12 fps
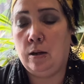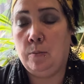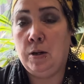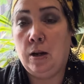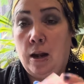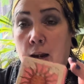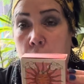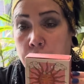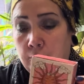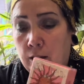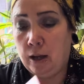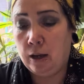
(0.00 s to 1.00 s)
I mean, I love
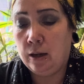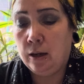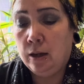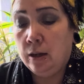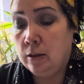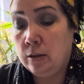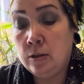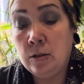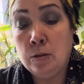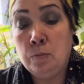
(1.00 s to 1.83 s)
it. This is a